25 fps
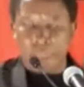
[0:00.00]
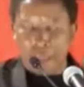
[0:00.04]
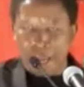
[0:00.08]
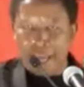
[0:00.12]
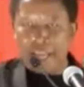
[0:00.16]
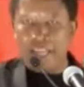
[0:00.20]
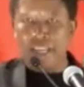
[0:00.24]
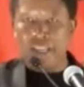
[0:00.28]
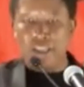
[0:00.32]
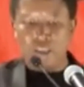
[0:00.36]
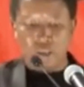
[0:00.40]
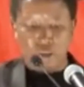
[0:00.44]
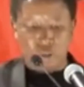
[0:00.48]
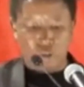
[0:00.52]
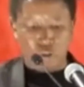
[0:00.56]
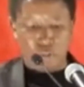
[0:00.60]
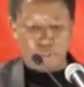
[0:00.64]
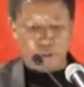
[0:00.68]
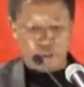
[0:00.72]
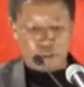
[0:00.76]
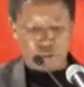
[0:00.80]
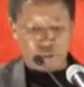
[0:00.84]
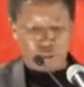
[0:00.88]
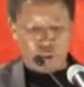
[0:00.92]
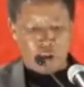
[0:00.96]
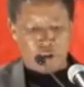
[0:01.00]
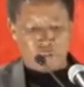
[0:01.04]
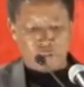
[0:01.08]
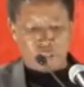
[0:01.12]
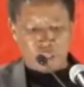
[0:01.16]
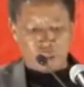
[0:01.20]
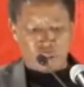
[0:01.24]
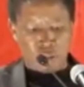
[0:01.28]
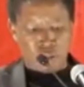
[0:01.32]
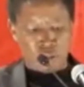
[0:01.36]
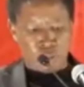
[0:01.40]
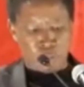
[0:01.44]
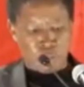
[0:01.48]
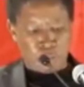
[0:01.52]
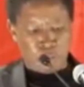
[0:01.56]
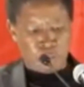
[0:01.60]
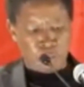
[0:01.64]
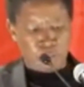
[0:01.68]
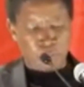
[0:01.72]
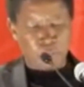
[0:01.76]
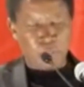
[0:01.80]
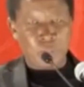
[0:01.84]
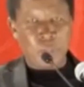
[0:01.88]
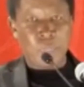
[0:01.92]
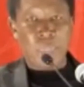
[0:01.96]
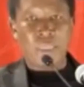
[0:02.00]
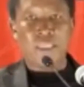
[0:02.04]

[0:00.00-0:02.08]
then we must go after those people.